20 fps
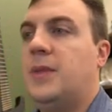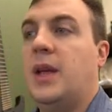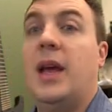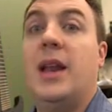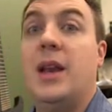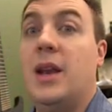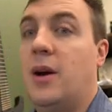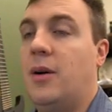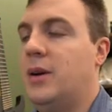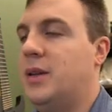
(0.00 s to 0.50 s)

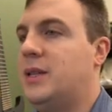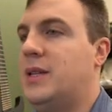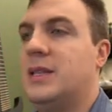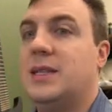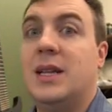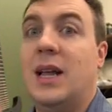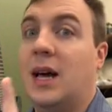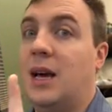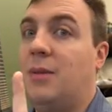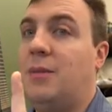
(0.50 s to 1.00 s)
and notice
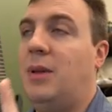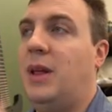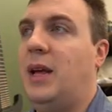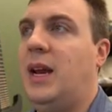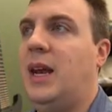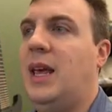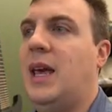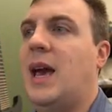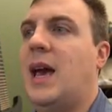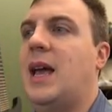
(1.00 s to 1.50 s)
it's not
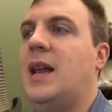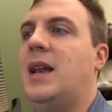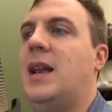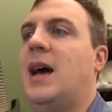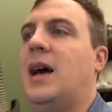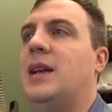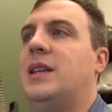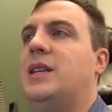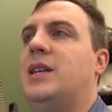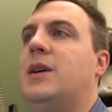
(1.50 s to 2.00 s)
complaining yet,
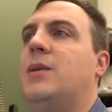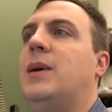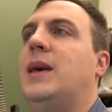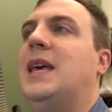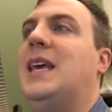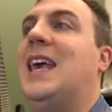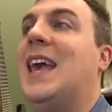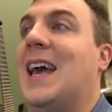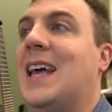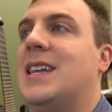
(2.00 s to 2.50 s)
not until we
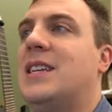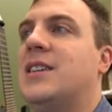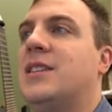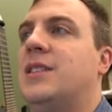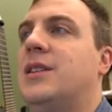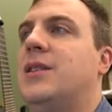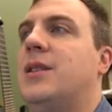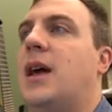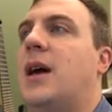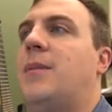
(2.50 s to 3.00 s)
get
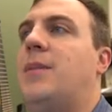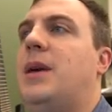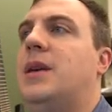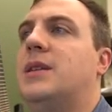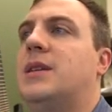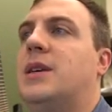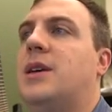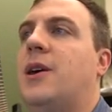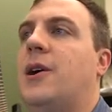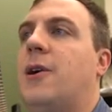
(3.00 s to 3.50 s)
to that
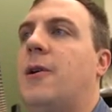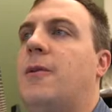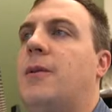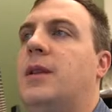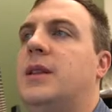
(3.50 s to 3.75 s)
piece of code.